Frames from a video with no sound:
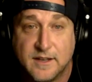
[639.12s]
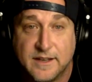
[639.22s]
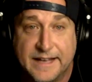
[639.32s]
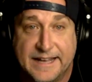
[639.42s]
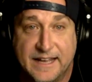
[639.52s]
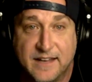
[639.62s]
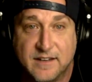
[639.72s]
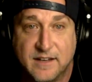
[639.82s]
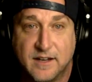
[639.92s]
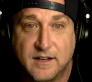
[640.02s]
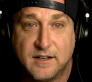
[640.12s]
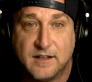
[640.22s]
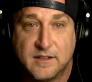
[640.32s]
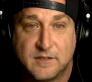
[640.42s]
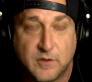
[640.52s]
And
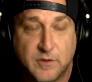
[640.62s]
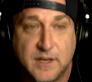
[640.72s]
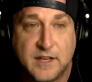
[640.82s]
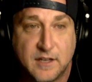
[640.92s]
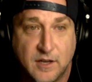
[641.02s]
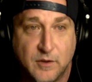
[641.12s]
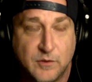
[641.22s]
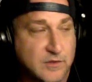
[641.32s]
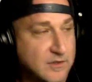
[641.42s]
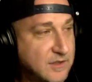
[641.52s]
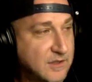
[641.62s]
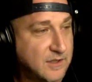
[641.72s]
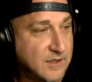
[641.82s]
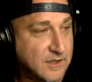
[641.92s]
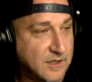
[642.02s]
so then he goes,
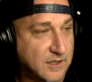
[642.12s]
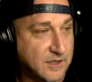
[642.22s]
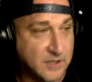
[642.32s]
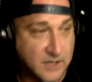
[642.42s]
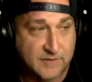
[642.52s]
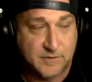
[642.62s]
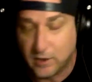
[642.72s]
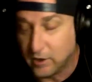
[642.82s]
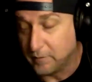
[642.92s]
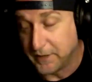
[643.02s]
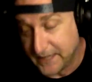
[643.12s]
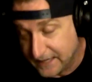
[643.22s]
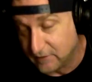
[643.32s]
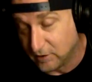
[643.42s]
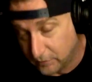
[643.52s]
and you have to know that my
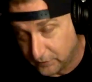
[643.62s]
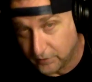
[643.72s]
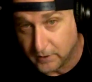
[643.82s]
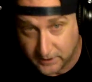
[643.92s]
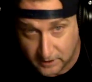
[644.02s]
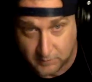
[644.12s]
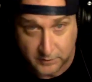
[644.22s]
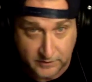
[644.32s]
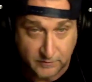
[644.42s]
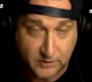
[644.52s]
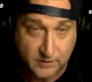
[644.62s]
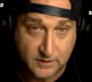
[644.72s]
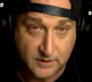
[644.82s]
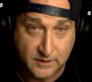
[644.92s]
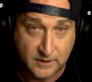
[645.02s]
dad is also a non-believer.
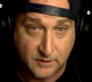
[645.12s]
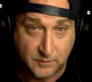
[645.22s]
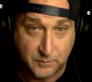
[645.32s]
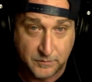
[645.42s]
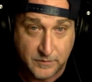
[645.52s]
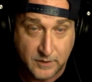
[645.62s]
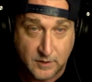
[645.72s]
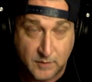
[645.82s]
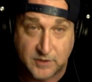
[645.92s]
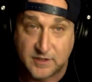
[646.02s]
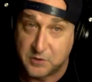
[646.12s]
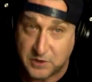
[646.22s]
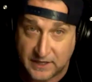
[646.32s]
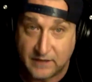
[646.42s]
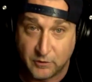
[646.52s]
But it's
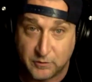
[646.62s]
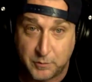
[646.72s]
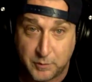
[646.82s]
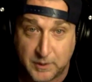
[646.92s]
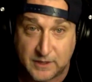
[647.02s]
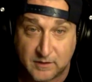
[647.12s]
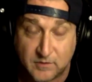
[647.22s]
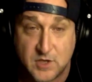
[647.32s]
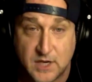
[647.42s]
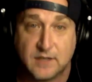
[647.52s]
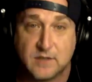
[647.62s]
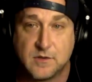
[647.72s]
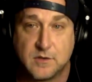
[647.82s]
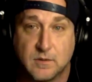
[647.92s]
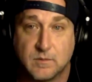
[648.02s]
interesting how those perspectives change
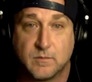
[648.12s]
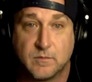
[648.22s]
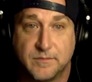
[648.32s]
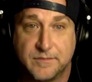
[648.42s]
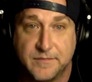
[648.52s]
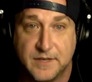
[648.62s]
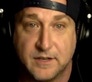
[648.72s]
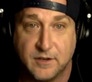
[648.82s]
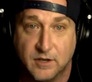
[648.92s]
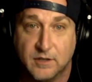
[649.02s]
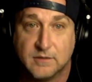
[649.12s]
as you near